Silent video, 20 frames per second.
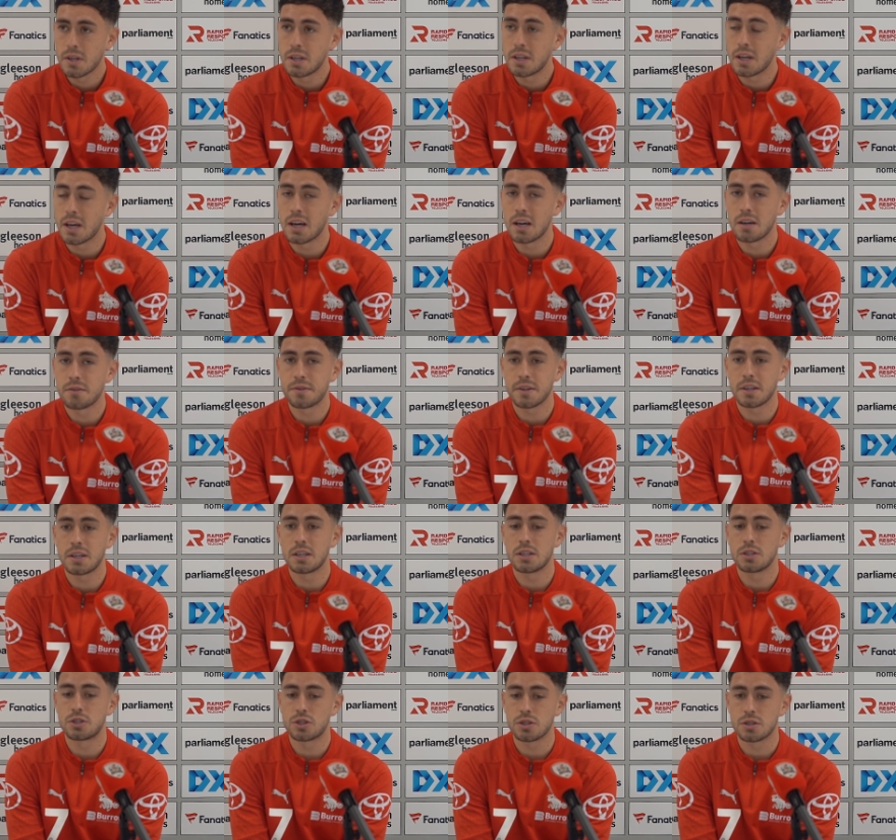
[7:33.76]
Yeah, I think
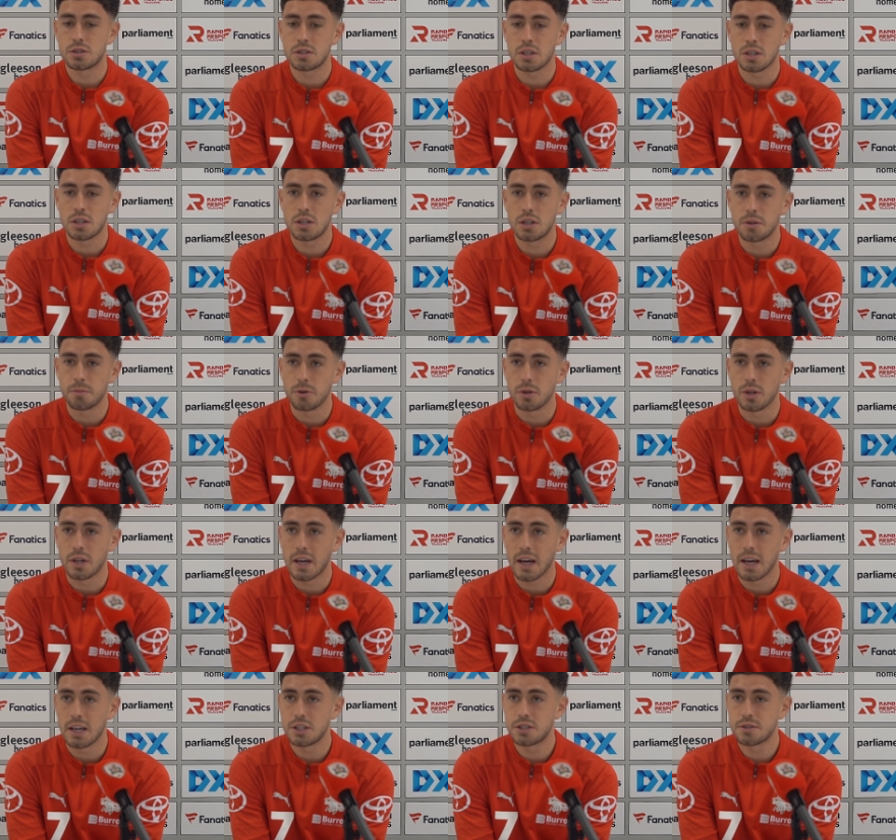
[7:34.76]
it's just a
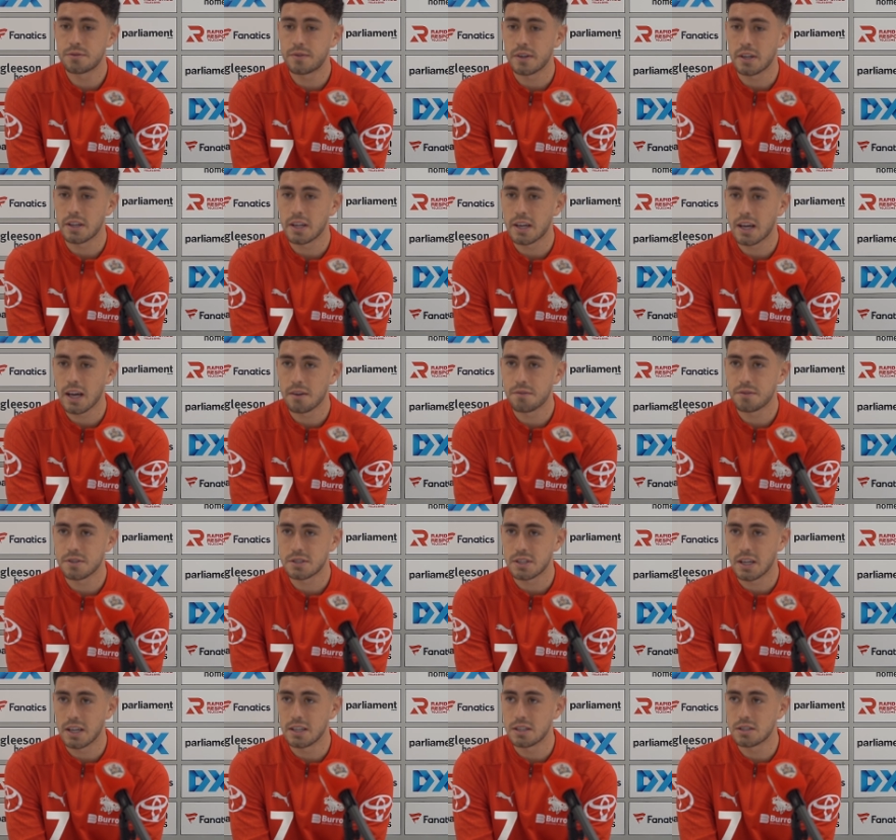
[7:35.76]
communication thing. The gaffer
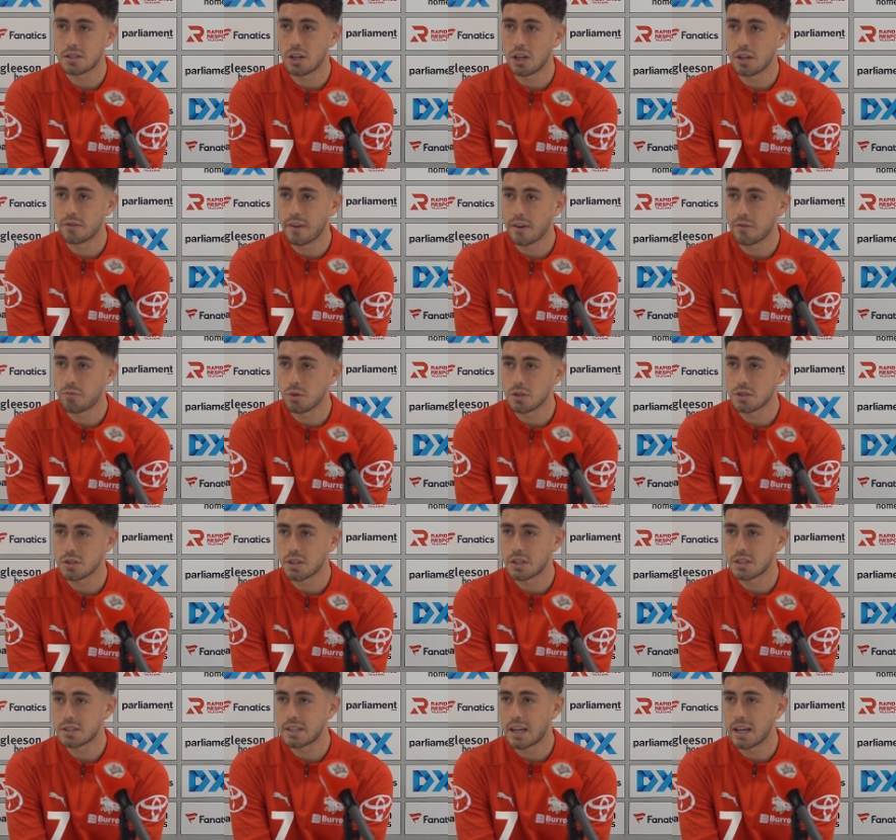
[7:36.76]
says like if everyone's
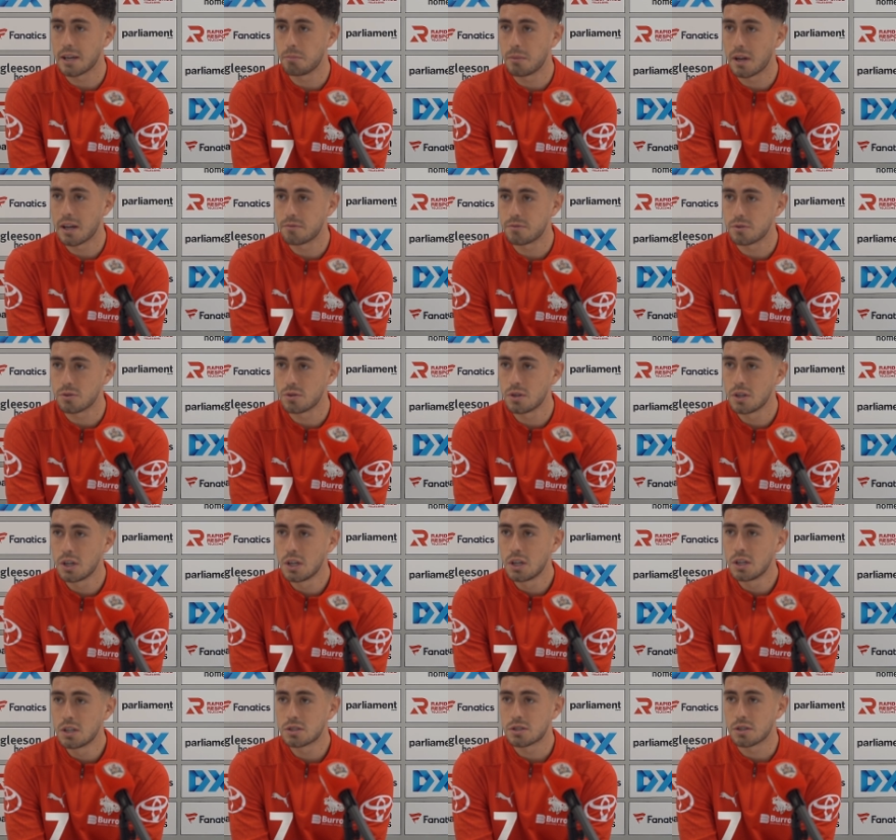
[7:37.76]
on the same level.
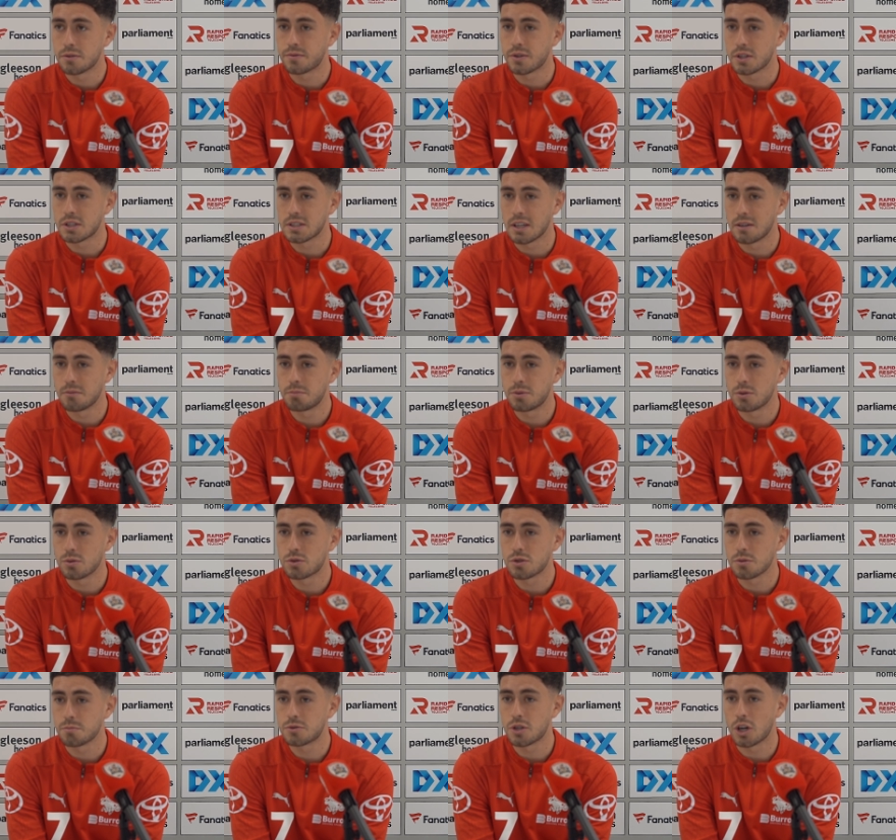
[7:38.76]
So for example,
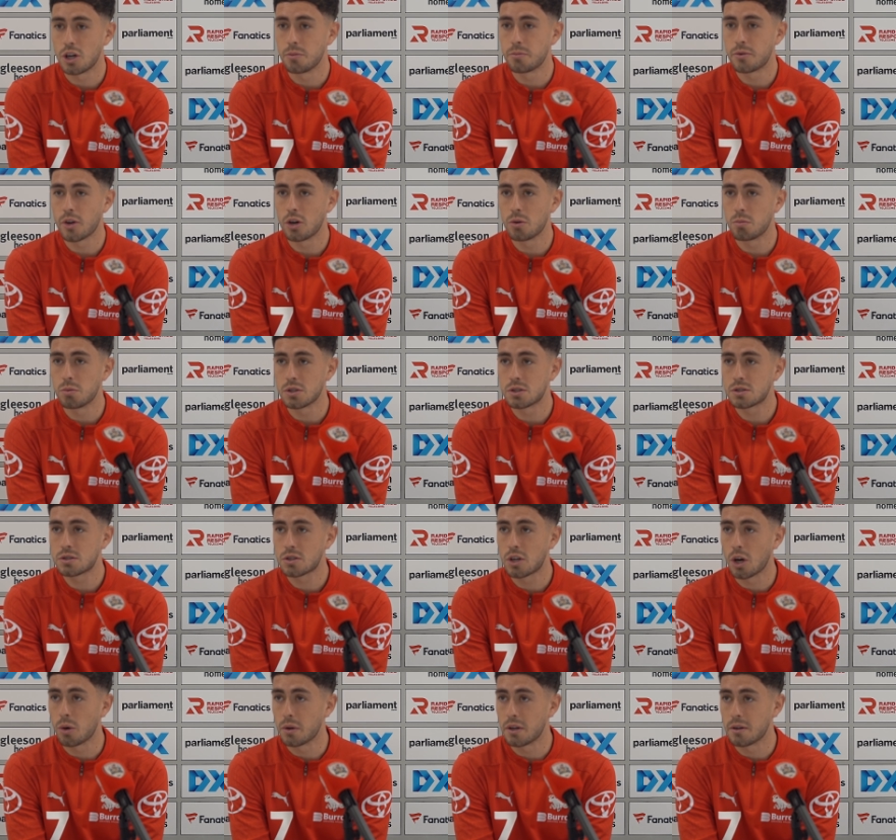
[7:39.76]
sometimes I was
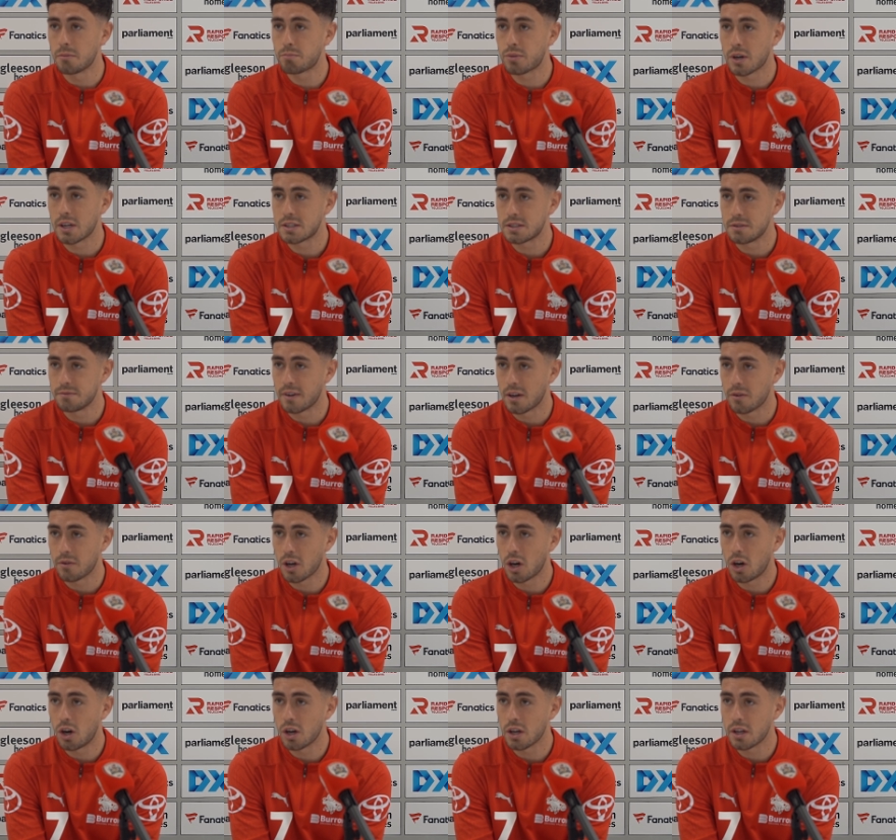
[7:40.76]
going and pressing very
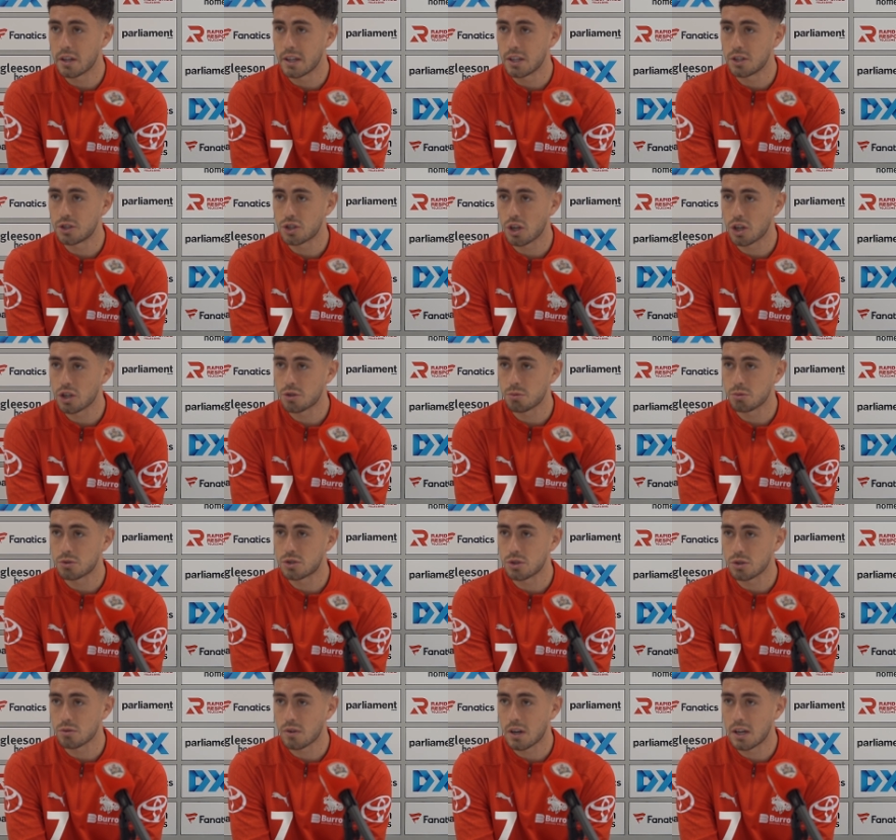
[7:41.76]
high, and then Josh would
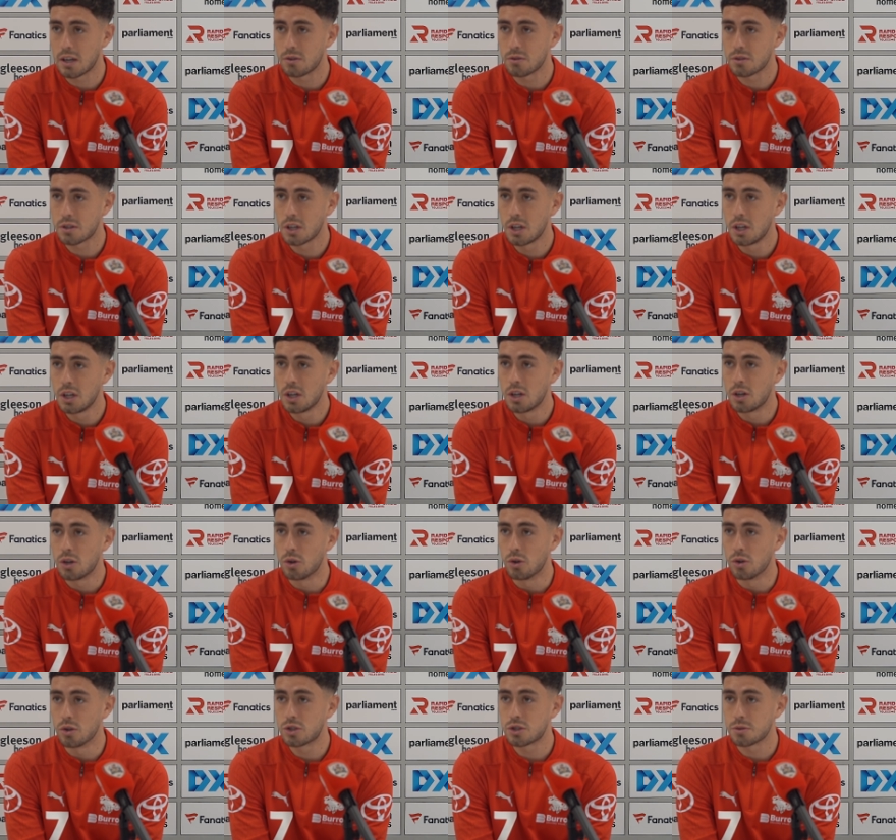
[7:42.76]
tuck round,
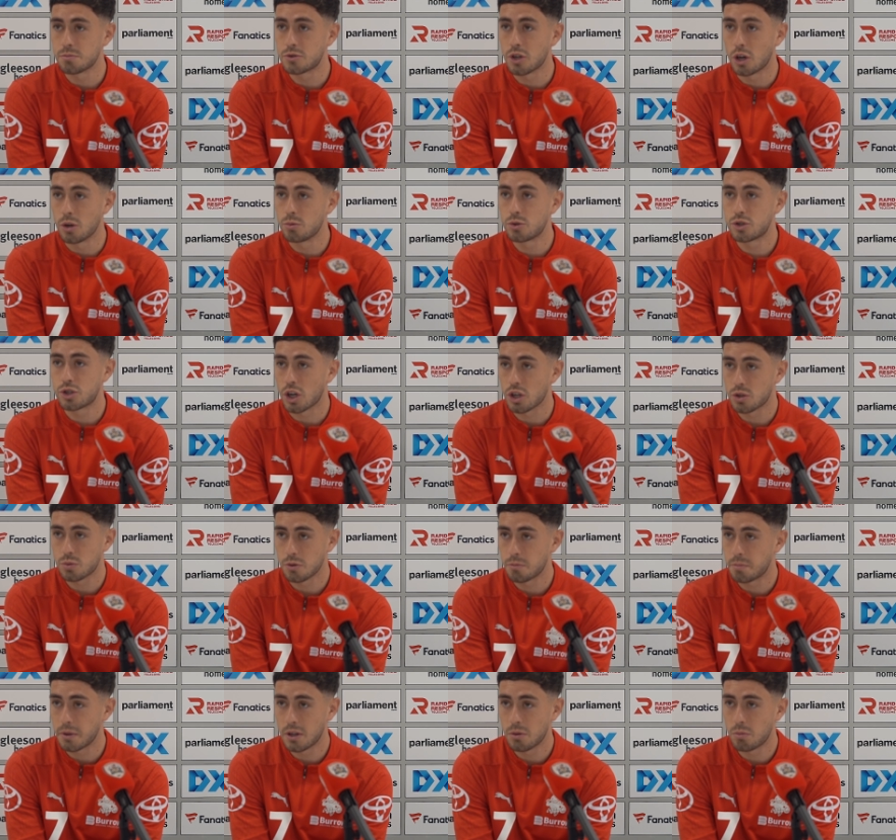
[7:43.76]
or sometimes Josh
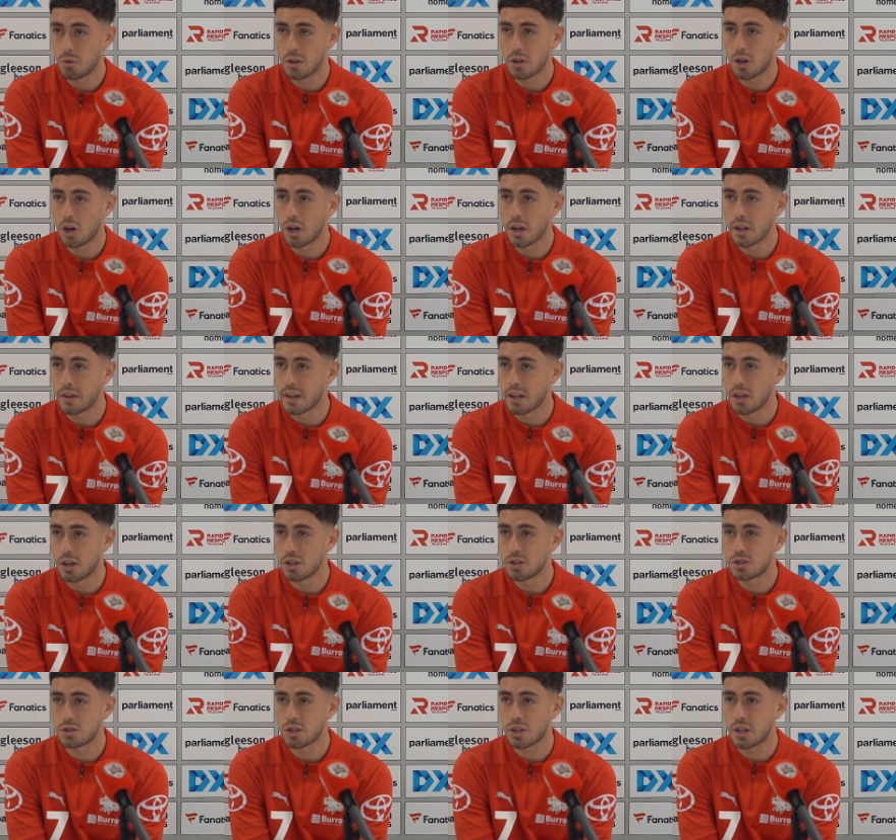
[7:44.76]
would be the one high and then
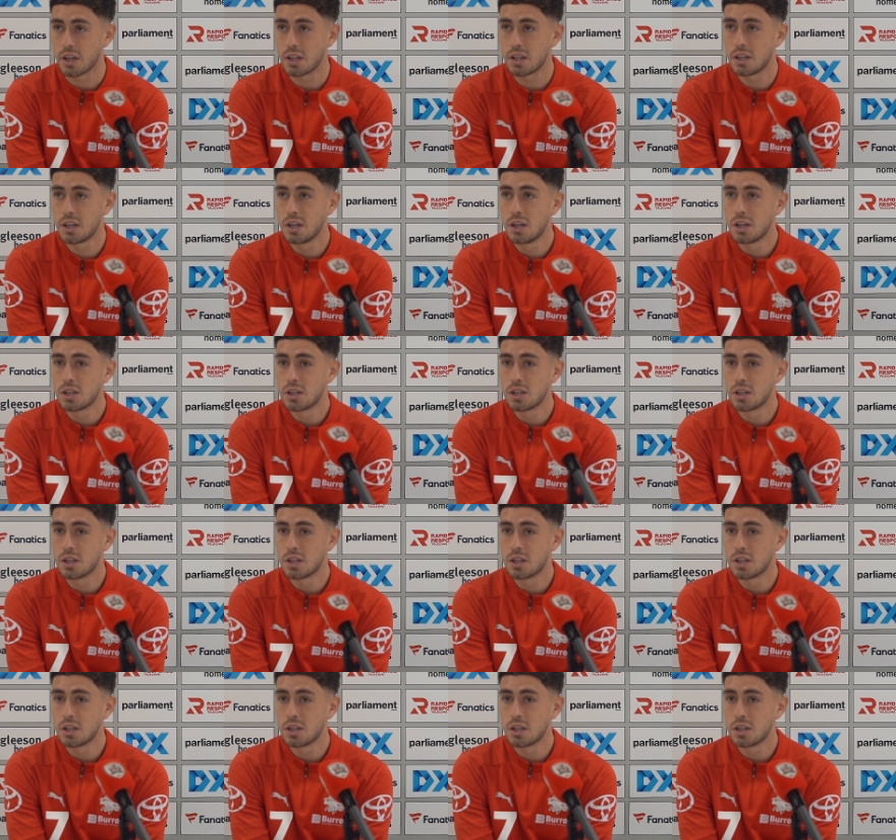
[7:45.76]
I tuck in.